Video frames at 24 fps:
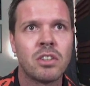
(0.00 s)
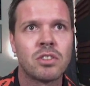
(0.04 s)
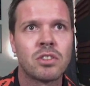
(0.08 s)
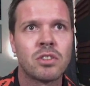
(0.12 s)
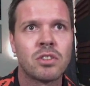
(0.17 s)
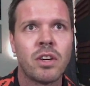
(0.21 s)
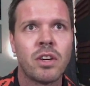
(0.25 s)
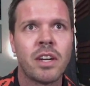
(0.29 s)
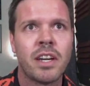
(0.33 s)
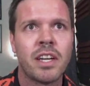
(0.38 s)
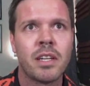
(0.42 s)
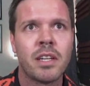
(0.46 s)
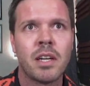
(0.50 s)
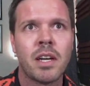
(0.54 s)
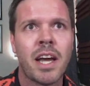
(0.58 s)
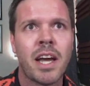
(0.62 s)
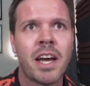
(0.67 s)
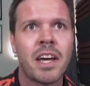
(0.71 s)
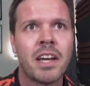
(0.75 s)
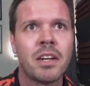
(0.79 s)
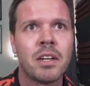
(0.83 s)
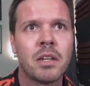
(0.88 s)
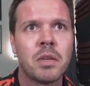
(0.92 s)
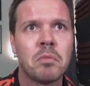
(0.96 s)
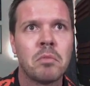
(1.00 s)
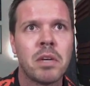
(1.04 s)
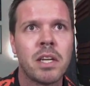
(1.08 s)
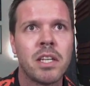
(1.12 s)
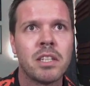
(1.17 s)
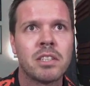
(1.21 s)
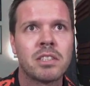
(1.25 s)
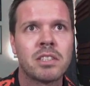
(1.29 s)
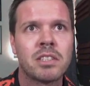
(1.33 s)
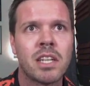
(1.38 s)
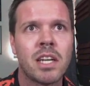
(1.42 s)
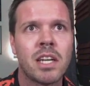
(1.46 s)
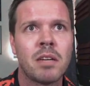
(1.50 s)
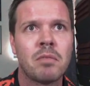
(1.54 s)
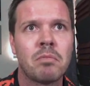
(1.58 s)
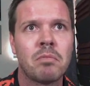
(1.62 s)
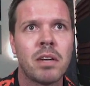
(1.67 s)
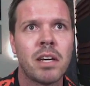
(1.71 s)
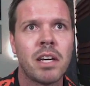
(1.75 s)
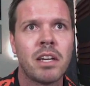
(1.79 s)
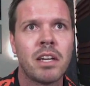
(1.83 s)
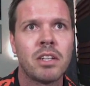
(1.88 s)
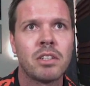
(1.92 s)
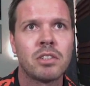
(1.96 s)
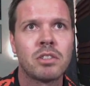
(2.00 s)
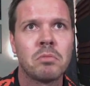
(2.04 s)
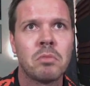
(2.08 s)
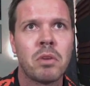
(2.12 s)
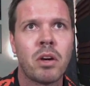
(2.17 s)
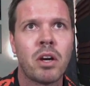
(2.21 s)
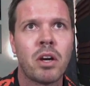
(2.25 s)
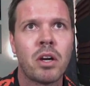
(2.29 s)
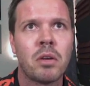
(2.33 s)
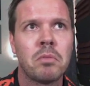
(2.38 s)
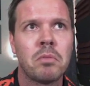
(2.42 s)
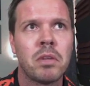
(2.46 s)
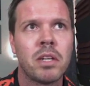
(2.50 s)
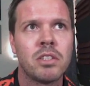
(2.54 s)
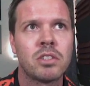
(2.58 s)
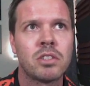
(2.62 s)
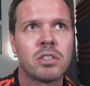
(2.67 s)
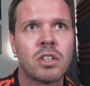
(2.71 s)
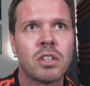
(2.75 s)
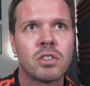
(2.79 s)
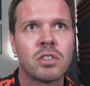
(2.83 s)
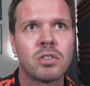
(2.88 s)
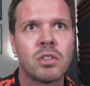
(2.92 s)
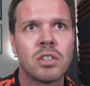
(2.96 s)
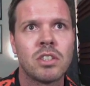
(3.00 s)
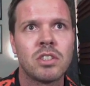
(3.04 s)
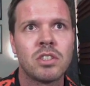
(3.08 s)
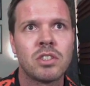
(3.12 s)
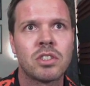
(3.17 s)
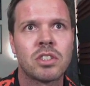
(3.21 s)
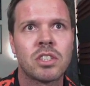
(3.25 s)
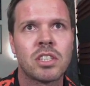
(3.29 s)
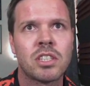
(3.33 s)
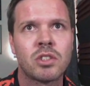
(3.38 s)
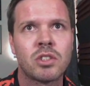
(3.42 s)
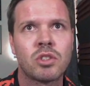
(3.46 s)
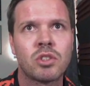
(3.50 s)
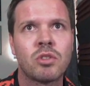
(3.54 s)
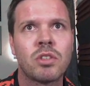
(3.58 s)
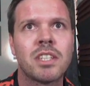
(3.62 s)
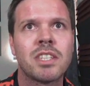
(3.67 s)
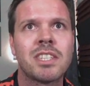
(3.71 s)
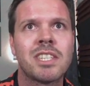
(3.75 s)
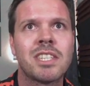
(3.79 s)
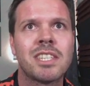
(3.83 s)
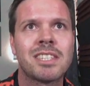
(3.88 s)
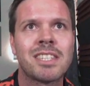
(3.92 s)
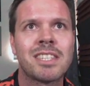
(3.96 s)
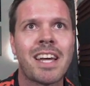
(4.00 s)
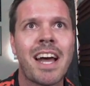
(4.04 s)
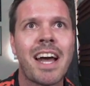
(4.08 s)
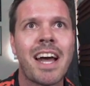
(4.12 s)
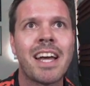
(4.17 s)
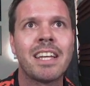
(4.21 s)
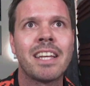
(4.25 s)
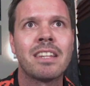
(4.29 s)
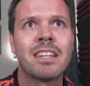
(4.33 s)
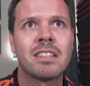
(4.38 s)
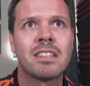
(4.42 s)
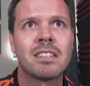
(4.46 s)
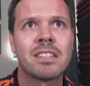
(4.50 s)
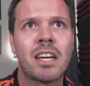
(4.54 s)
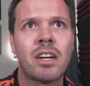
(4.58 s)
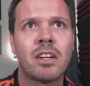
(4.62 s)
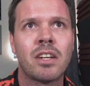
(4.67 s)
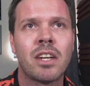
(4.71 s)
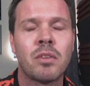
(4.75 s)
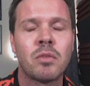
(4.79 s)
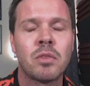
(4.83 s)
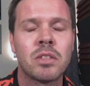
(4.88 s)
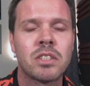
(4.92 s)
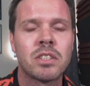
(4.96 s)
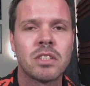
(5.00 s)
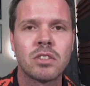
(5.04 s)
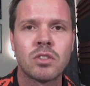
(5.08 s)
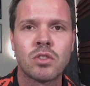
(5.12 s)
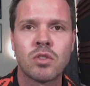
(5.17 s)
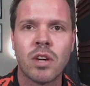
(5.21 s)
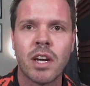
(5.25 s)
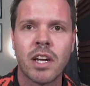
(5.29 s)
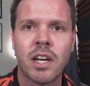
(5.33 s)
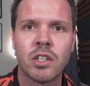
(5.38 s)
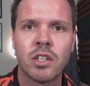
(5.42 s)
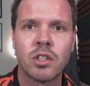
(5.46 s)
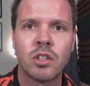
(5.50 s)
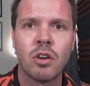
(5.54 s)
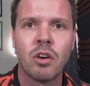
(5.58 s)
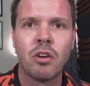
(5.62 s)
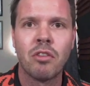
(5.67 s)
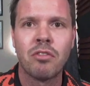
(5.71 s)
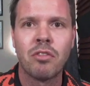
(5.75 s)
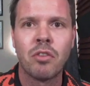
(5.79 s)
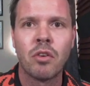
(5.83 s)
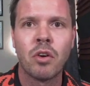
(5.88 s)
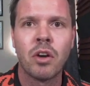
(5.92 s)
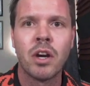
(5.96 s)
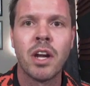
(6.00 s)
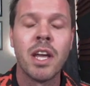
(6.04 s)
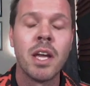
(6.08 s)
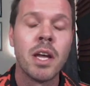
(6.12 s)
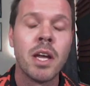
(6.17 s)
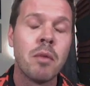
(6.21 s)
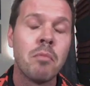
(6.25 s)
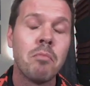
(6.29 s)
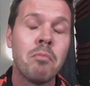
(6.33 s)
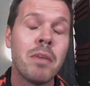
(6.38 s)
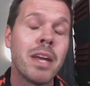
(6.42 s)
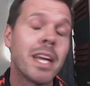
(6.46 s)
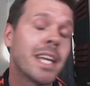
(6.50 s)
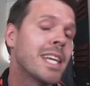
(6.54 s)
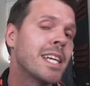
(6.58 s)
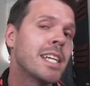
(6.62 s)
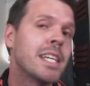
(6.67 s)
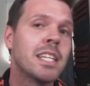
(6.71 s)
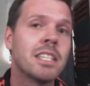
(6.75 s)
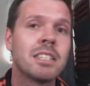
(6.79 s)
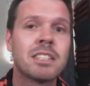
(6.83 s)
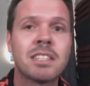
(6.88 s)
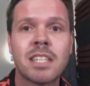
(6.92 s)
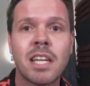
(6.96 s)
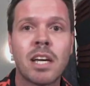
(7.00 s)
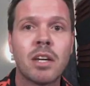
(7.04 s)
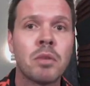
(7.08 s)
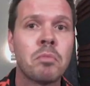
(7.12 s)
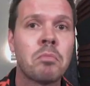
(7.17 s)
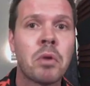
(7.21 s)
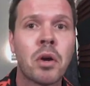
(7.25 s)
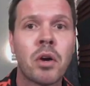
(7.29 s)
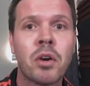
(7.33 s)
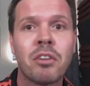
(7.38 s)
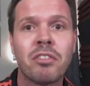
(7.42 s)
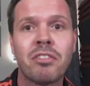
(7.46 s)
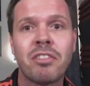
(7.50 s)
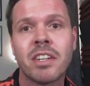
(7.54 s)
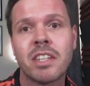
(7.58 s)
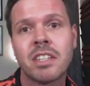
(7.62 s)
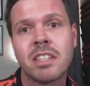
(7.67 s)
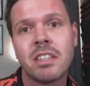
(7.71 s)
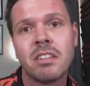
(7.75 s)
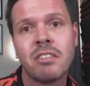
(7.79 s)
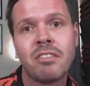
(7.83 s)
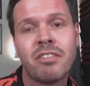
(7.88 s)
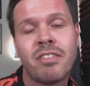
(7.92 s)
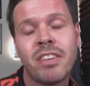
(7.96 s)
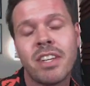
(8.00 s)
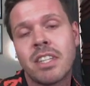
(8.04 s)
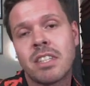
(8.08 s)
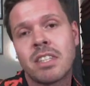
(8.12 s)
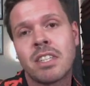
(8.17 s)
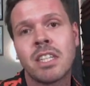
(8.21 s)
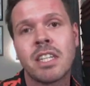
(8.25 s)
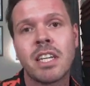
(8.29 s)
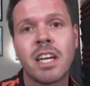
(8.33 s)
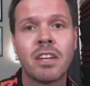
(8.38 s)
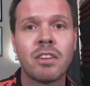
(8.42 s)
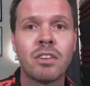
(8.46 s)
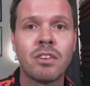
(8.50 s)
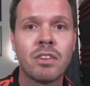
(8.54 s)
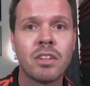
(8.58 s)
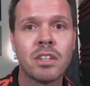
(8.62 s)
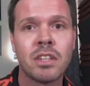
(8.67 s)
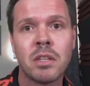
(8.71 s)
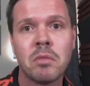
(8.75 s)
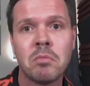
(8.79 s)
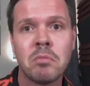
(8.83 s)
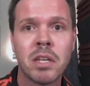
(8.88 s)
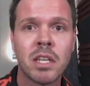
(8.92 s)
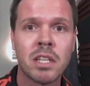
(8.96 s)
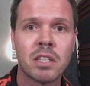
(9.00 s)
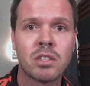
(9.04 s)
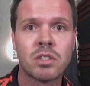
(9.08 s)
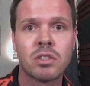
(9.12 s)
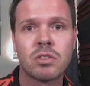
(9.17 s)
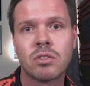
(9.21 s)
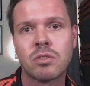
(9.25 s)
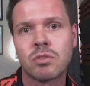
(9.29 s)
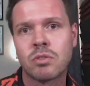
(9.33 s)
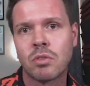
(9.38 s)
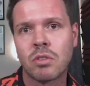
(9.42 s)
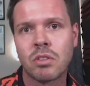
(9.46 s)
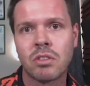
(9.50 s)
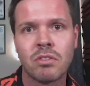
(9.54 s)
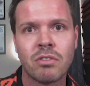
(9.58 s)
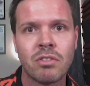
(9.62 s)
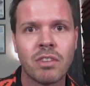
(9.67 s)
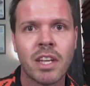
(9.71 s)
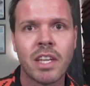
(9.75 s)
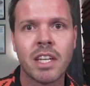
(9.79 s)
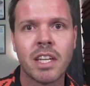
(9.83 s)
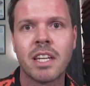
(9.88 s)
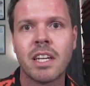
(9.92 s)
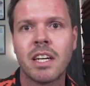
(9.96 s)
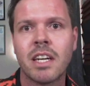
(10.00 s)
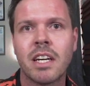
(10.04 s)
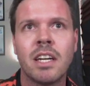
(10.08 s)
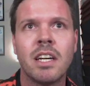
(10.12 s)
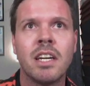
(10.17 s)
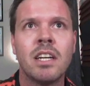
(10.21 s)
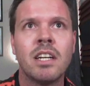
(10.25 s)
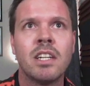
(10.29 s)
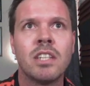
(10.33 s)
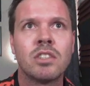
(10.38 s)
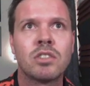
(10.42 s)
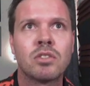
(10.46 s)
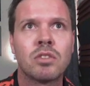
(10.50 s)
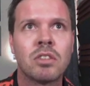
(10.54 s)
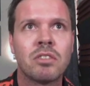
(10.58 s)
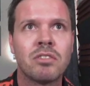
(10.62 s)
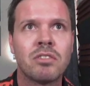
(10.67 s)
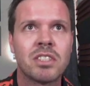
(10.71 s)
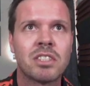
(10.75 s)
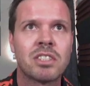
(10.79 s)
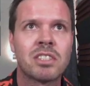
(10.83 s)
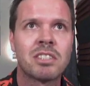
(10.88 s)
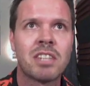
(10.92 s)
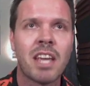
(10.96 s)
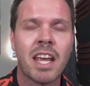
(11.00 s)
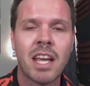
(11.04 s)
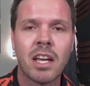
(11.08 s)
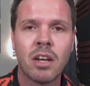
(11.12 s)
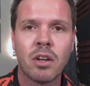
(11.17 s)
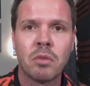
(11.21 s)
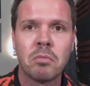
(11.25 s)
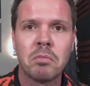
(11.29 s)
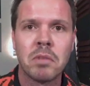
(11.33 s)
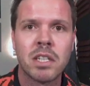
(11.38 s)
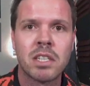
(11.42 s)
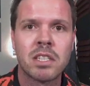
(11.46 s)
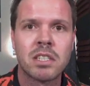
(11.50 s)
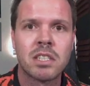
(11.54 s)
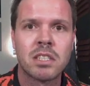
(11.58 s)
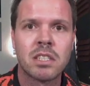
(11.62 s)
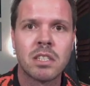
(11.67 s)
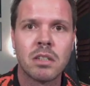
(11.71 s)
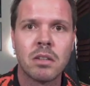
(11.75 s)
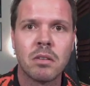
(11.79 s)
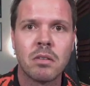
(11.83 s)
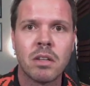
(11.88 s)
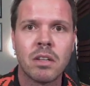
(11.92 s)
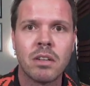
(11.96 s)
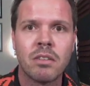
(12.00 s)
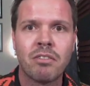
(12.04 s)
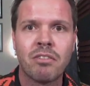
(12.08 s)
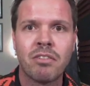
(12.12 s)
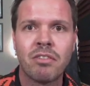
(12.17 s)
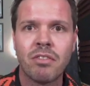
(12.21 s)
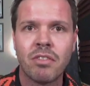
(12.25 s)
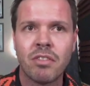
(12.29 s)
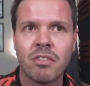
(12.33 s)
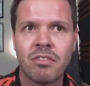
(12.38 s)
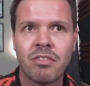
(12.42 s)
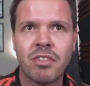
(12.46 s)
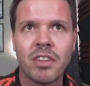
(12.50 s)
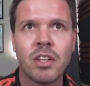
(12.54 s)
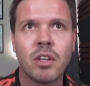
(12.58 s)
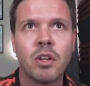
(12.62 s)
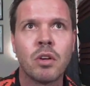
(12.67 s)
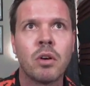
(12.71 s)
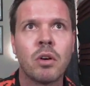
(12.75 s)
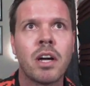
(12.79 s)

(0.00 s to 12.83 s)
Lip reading: So I added a bass amp, I added some R bass stuff. So I just sort of designed the sound. I wasn't trying to go for making it sound perfect and fit together in the mix, sort of like a stale mix feel.